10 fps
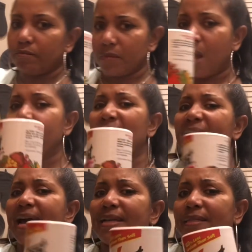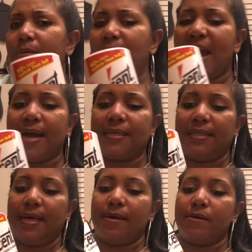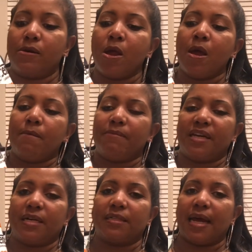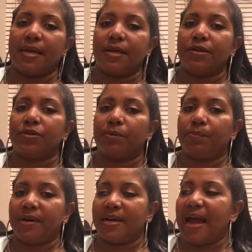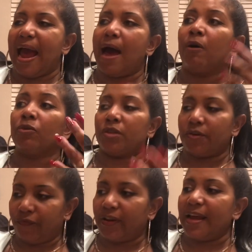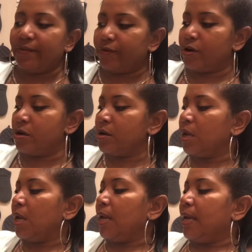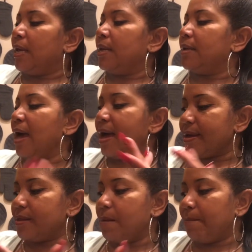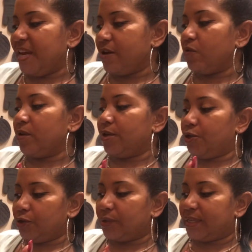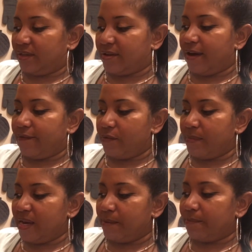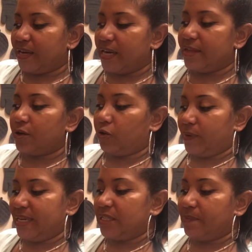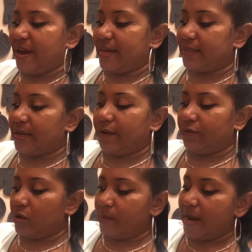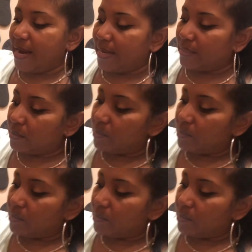I'm going to add some accent because I need to bring out the flavor, not in the meat or the juices of the meat, but in the greens by itself. So I'm going to add some of